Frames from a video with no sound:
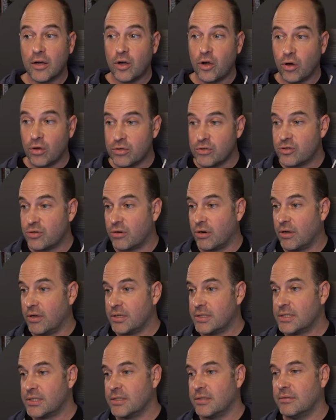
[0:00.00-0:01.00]

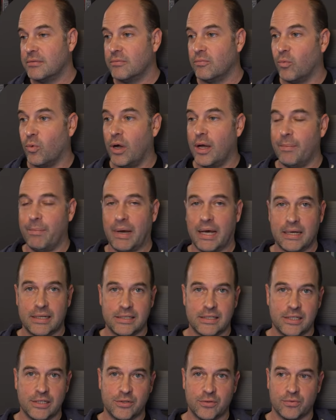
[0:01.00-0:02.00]
contrast, white
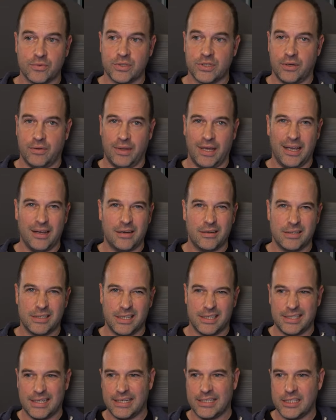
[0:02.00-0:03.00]
balance is also there because
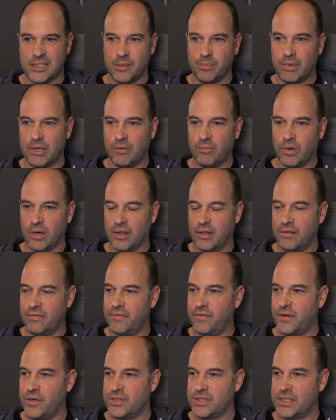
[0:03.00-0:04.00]
it tends to be one of the
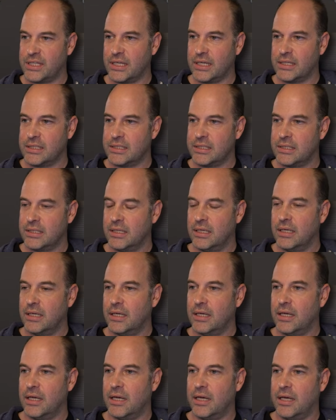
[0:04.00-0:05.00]
first things
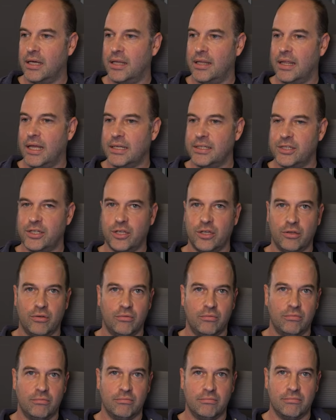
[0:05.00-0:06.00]
that
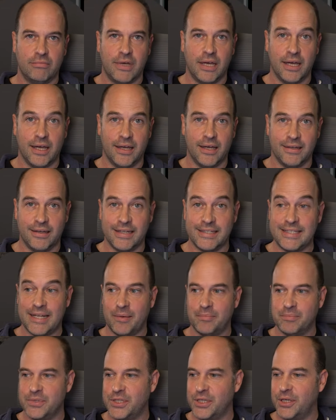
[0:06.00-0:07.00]
you
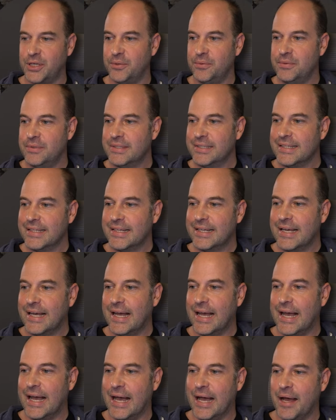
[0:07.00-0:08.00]
attempt to do.
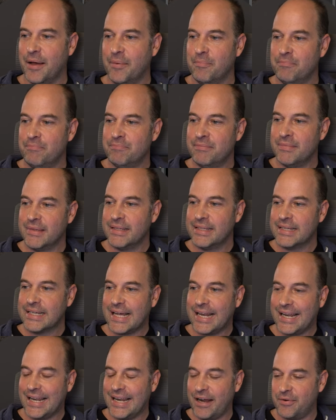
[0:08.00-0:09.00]

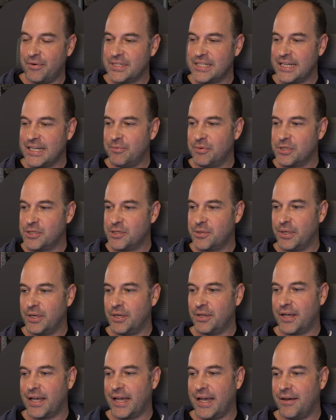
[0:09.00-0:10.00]
Clarity, which we'll
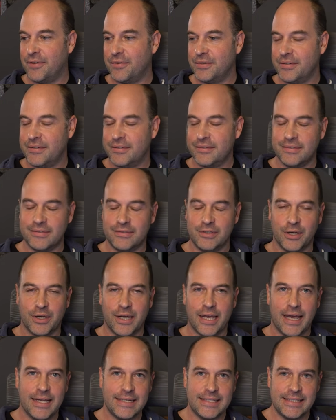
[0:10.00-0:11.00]
look
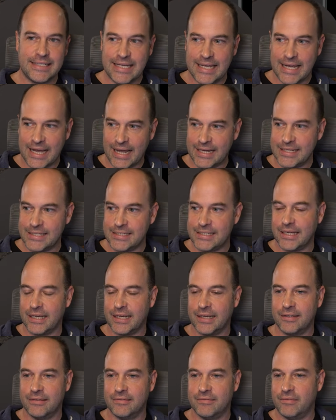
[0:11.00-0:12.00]
at
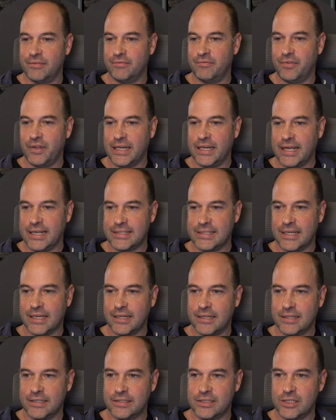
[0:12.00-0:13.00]
dehazing,
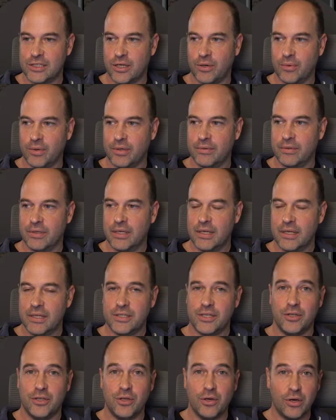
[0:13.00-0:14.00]
vignetting, and so on.
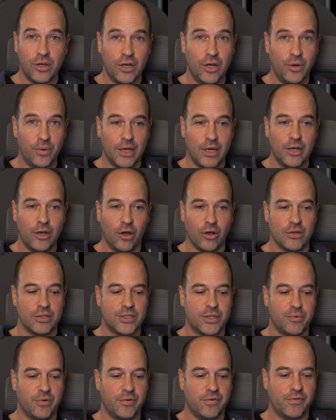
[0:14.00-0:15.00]
So you can do a lot
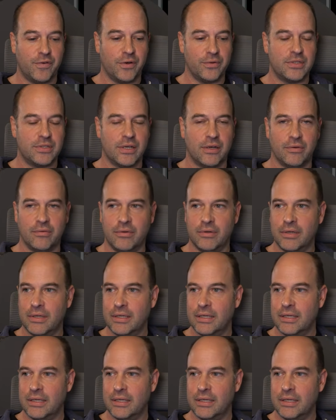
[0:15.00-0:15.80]
to a photo